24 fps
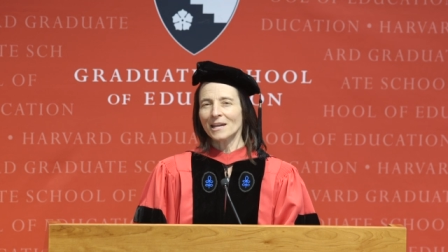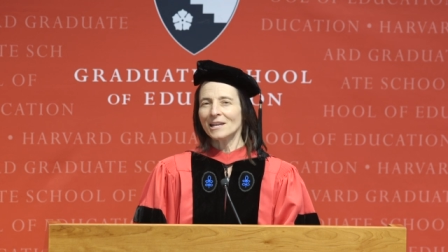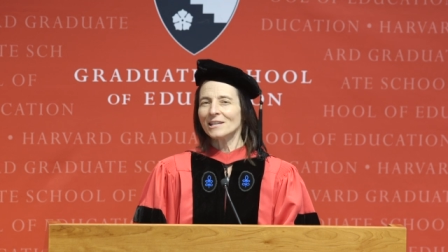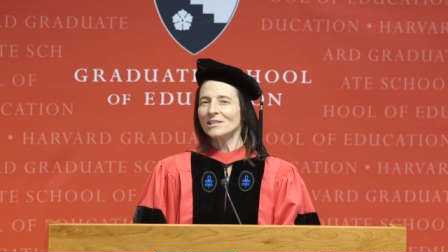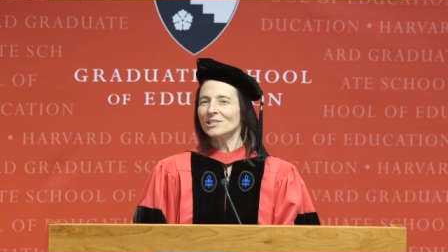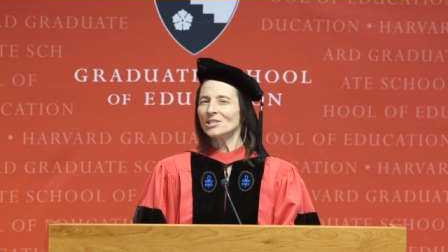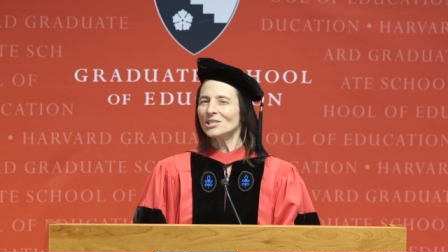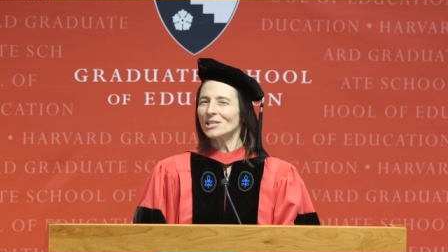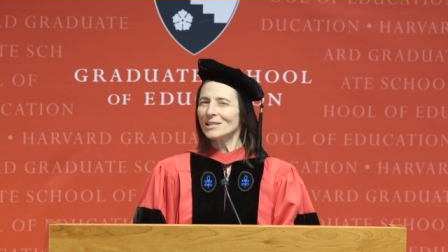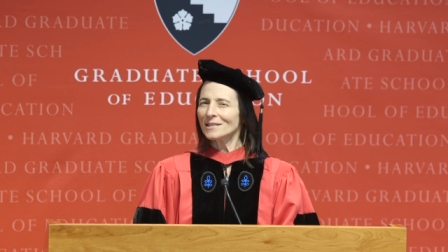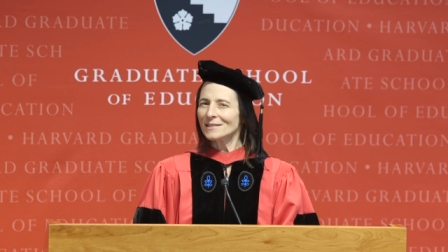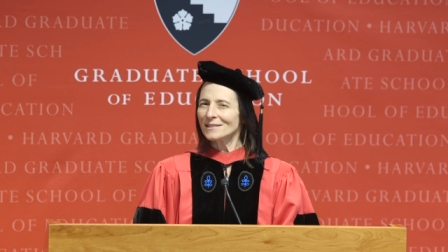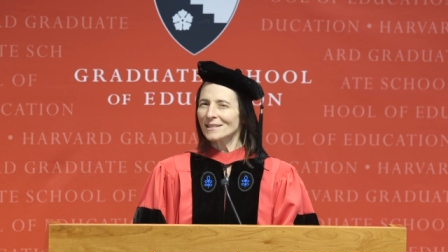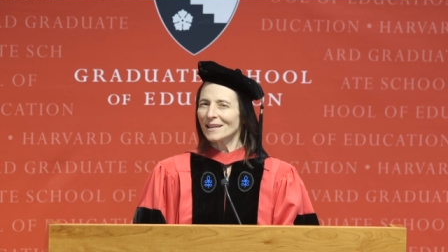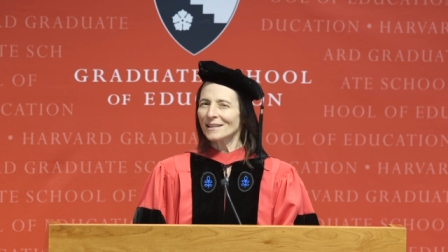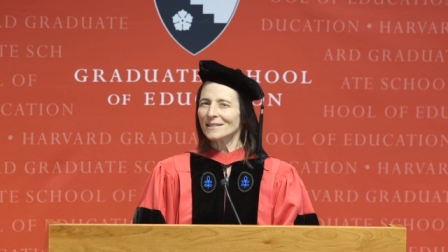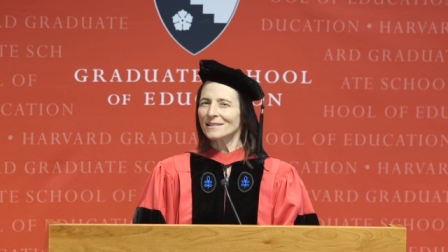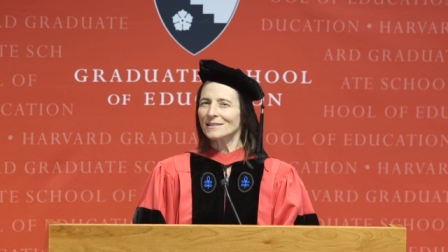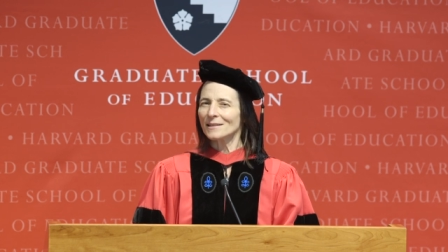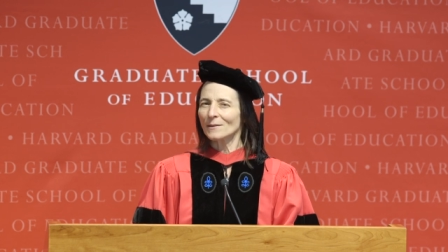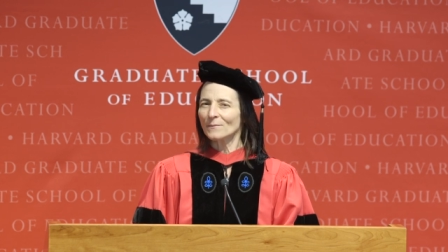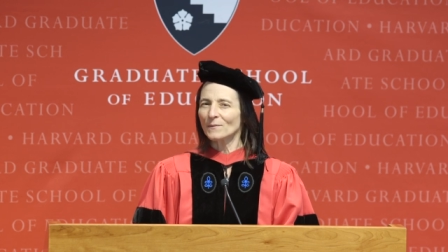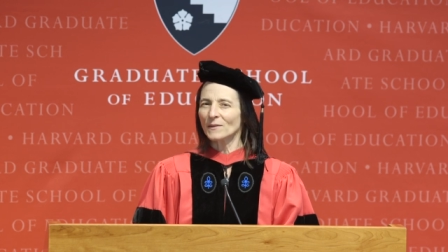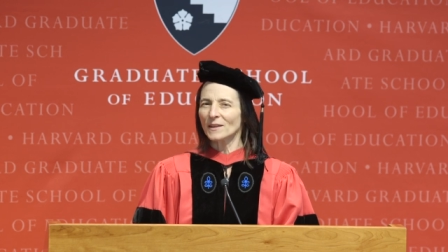she said
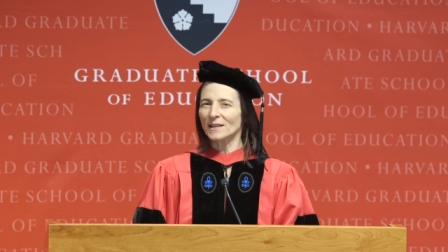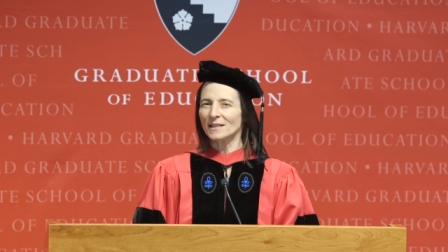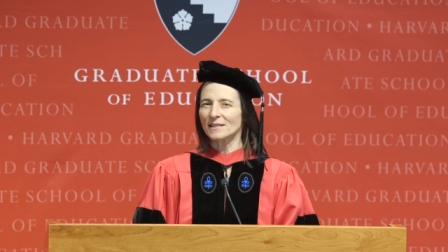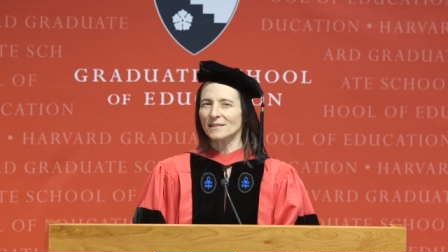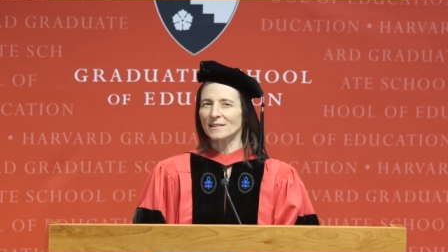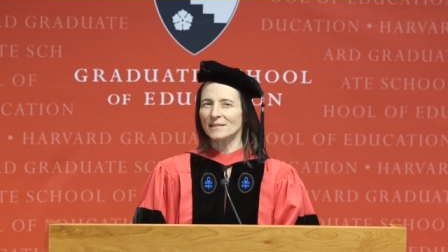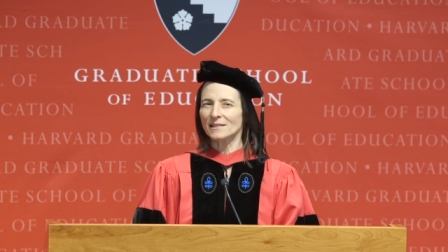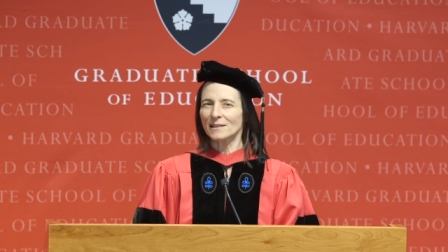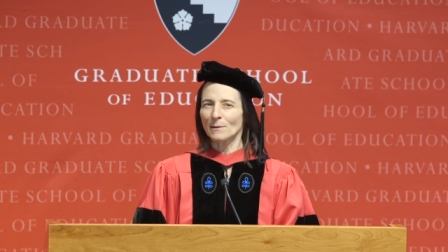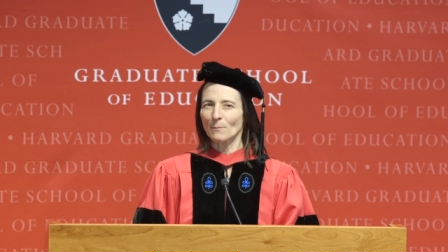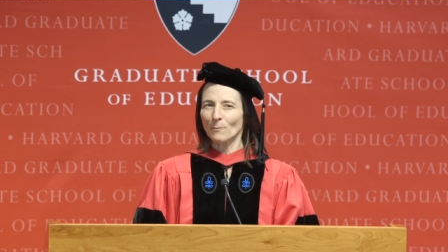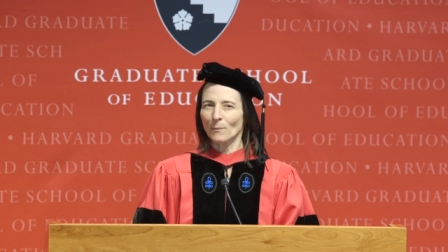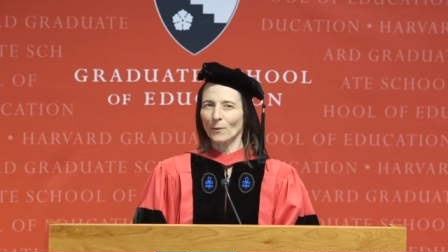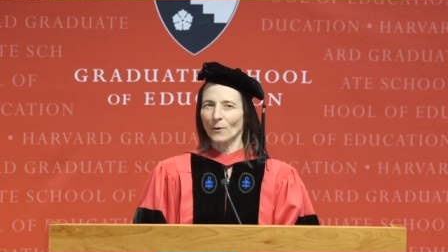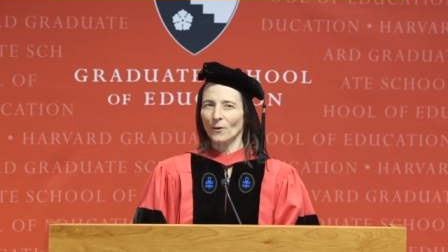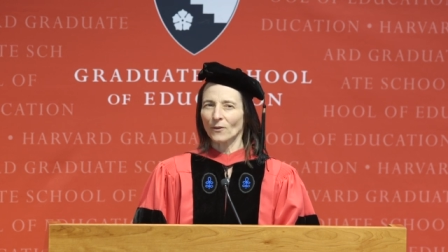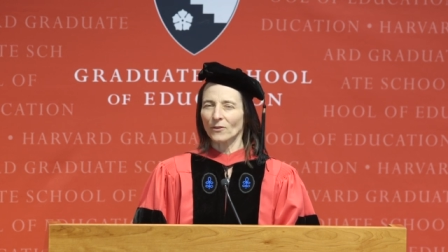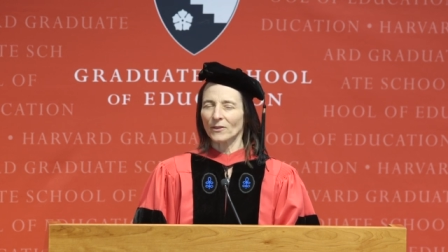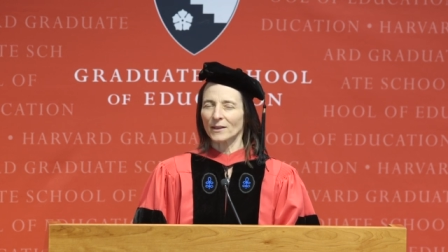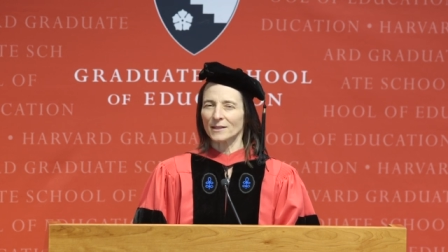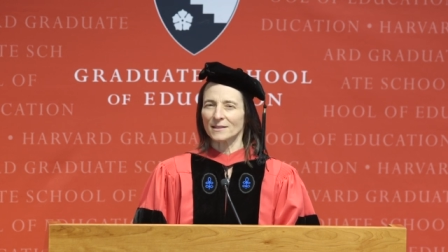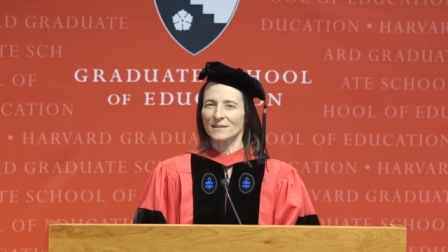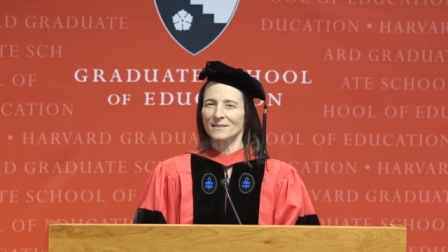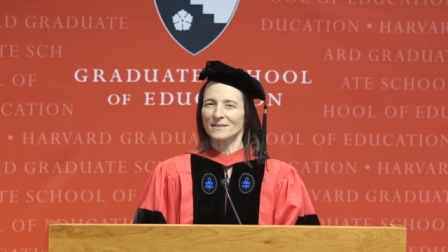something simple
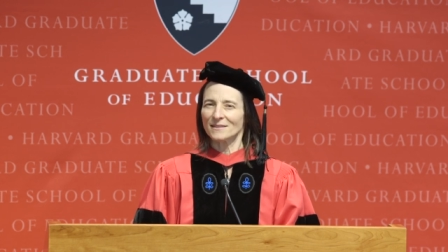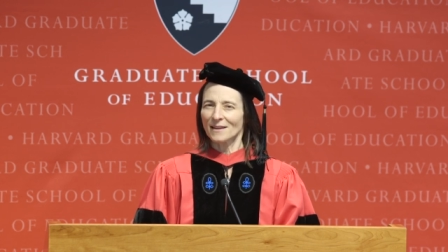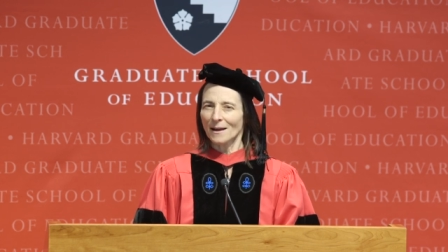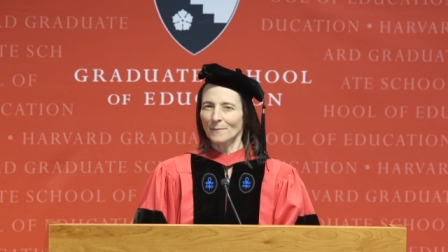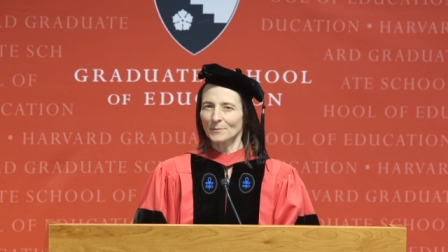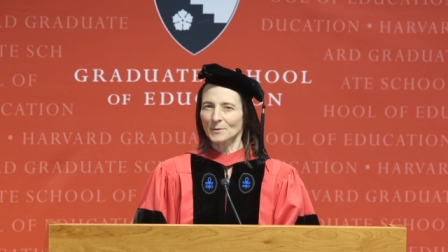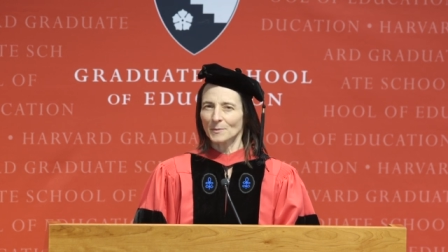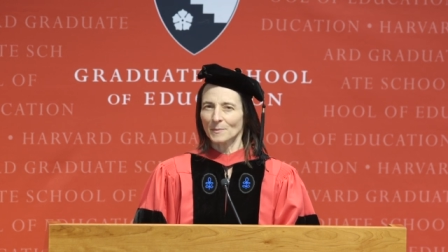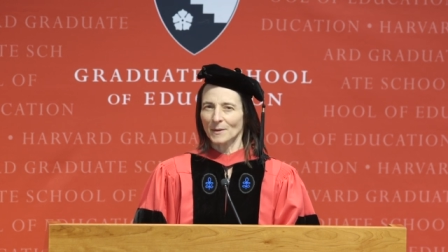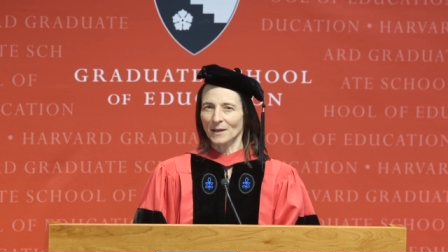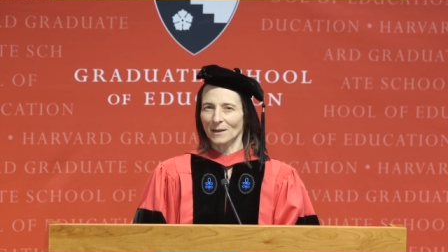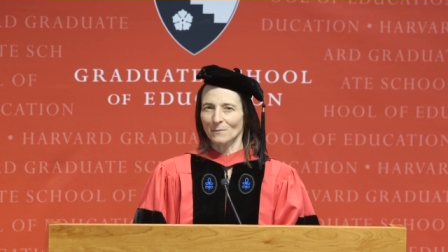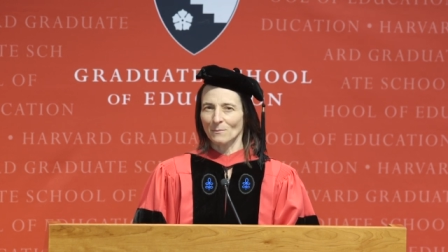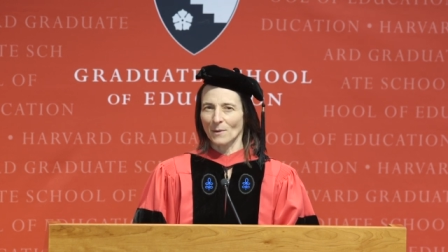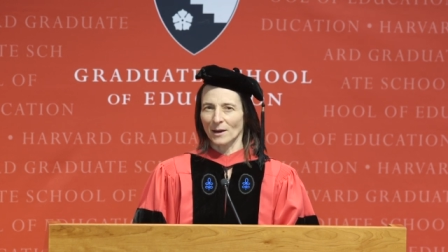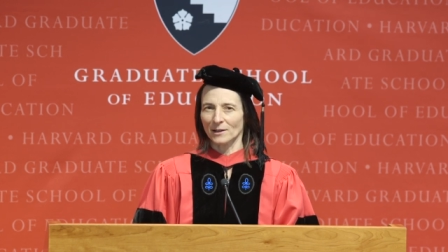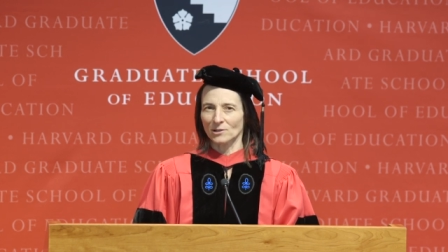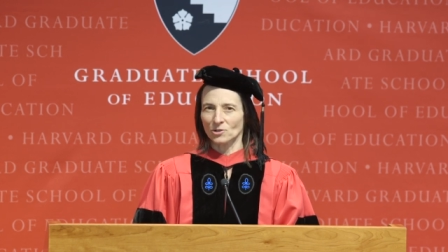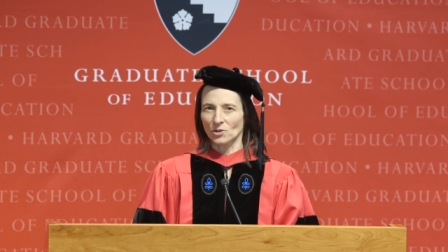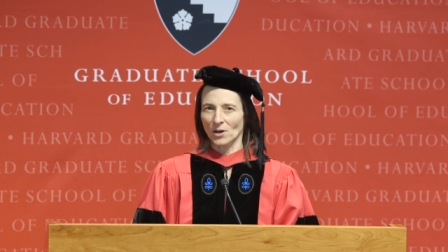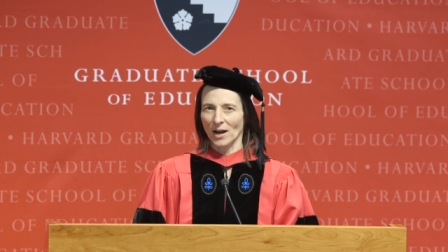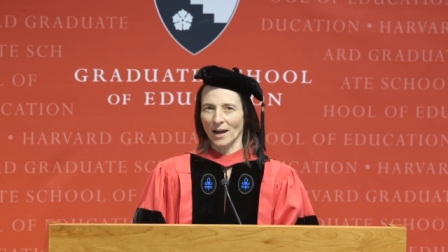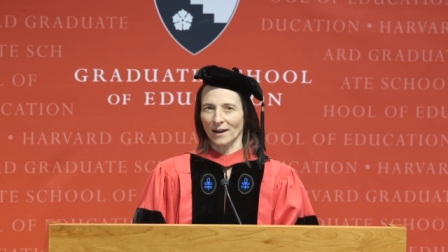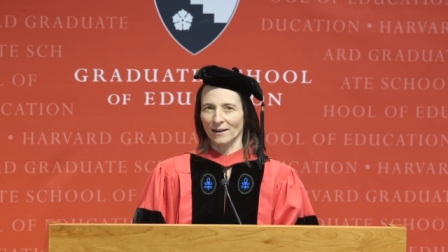that stopped me in my
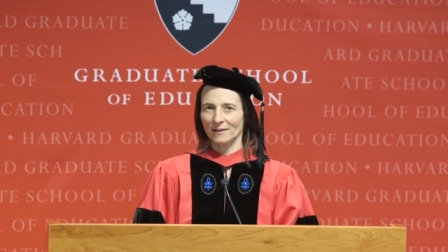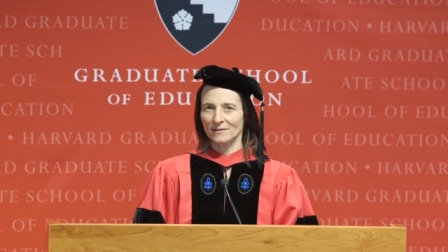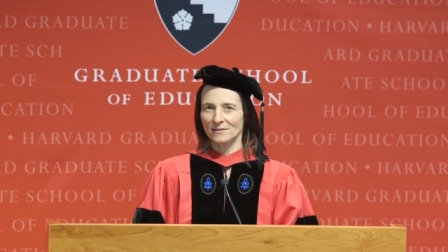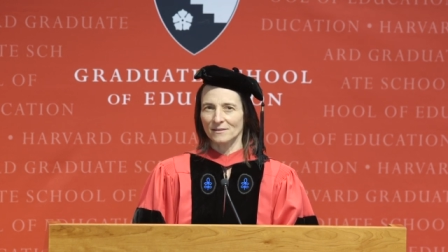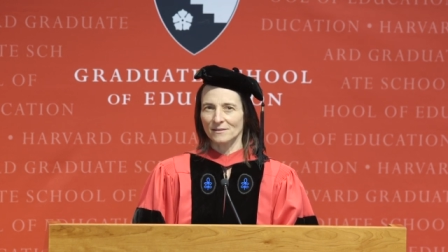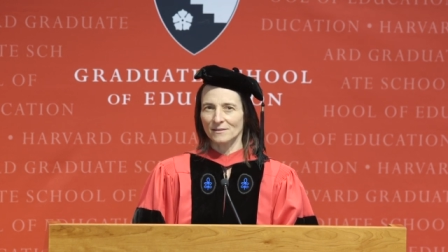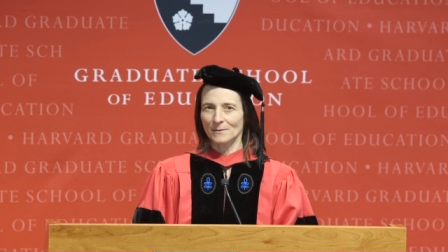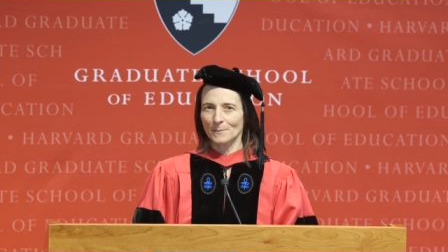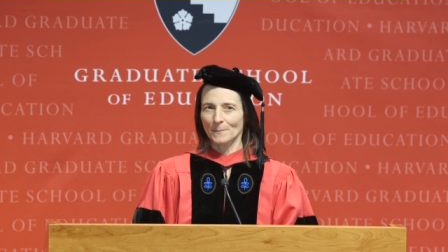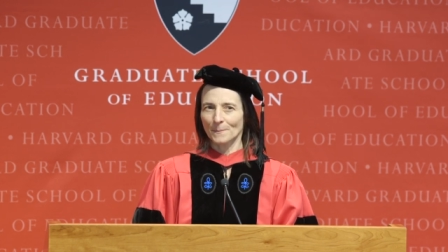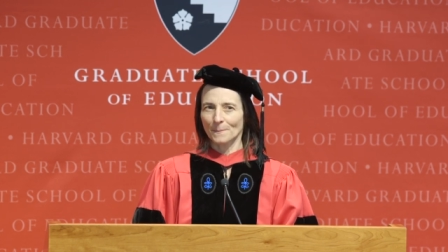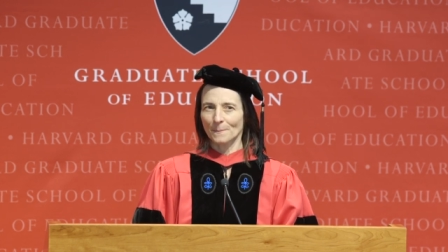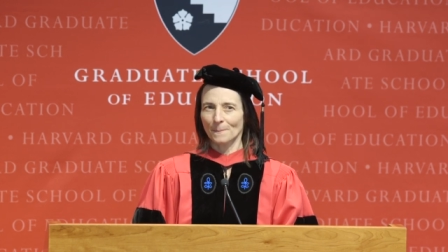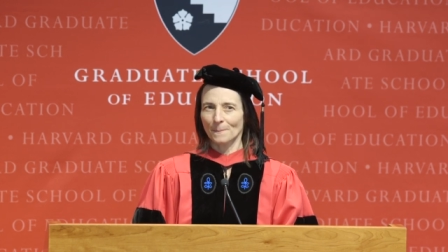tracks.